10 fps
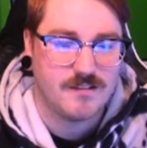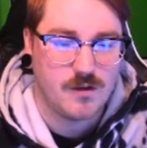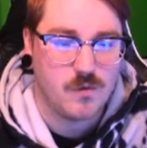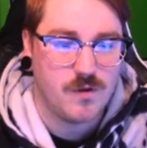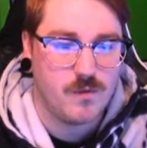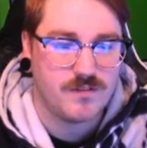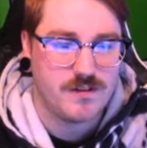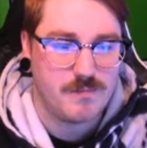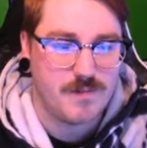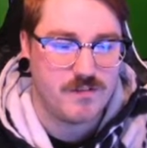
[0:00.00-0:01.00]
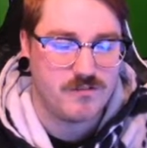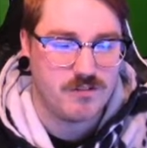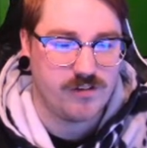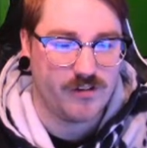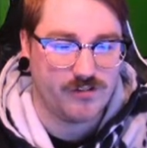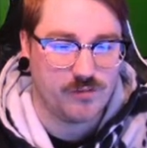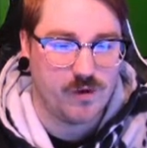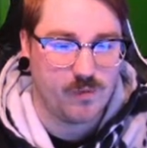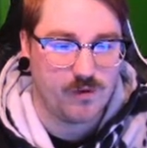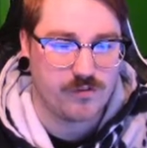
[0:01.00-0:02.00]
Like, what was it about this generation where
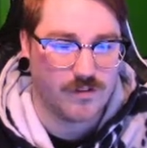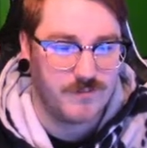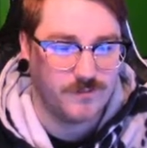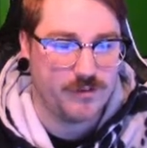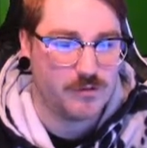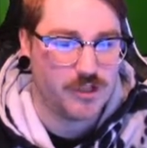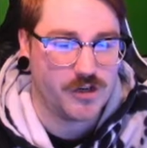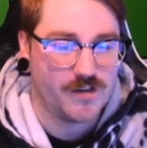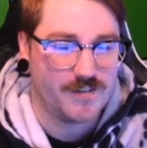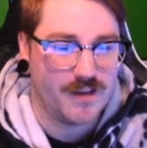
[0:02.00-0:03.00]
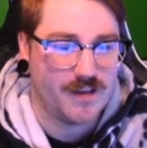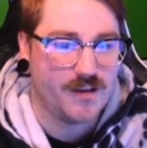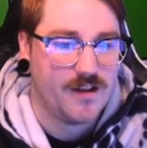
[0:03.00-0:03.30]
we're just going to flip shit on its head?